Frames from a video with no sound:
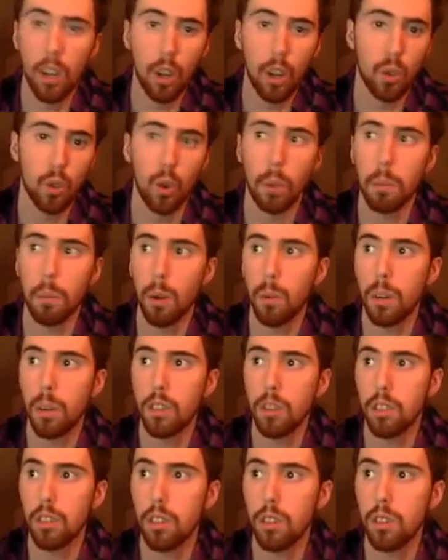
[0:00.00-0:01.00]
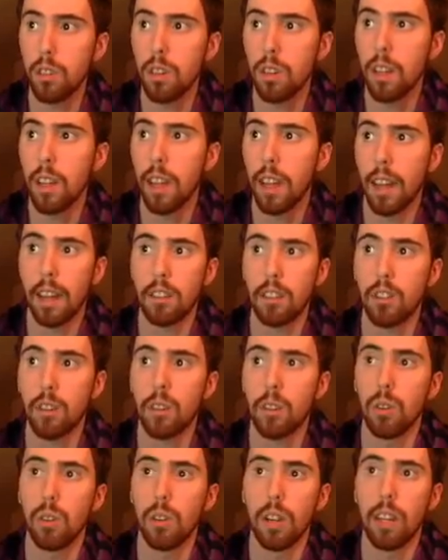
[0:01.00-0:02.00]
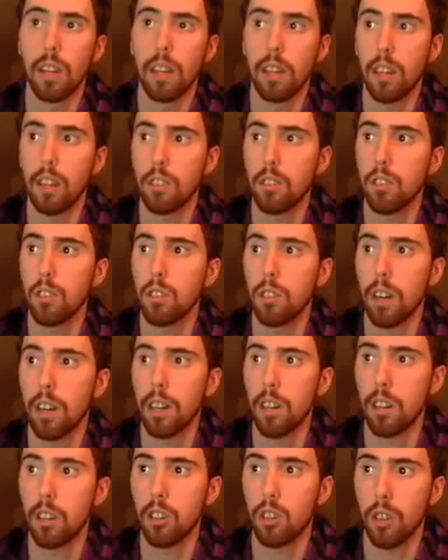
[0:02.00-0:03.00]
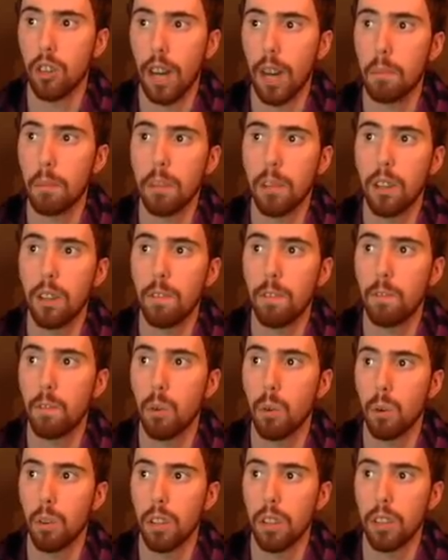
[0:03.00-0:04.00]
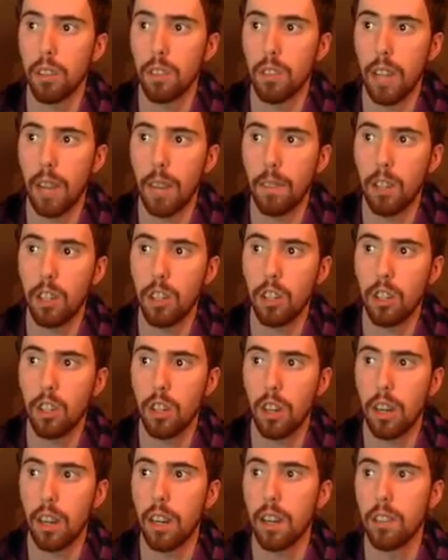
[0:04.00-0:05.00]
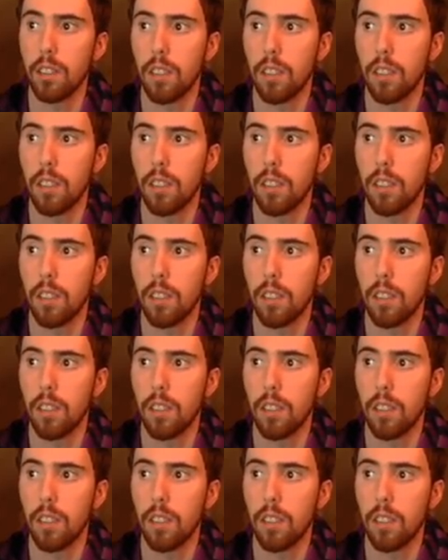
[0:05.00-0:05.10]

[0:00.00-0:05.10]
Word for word: normal ones do, and so unless you're trying to trap them for the savage uh,